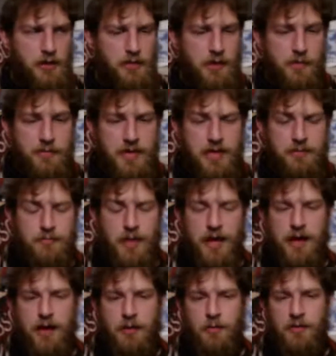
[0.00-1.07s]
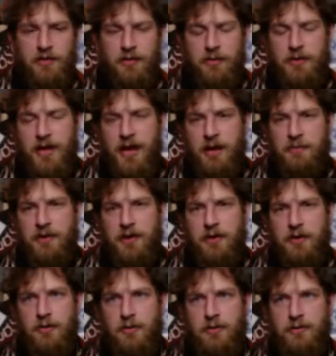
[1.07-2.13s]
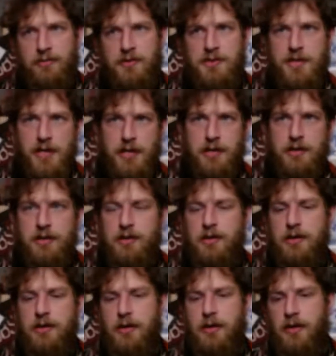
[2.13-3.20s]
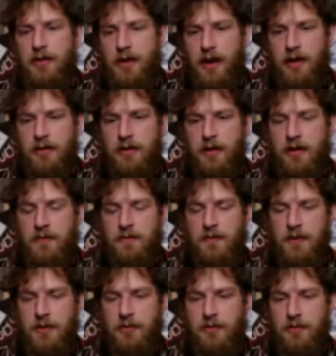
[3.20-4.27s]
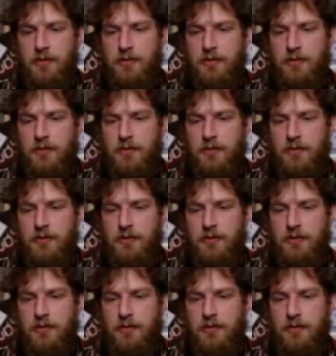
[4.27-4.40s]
Meat and Mayhem was going to be happening in Northern Virginia. That kind of fell through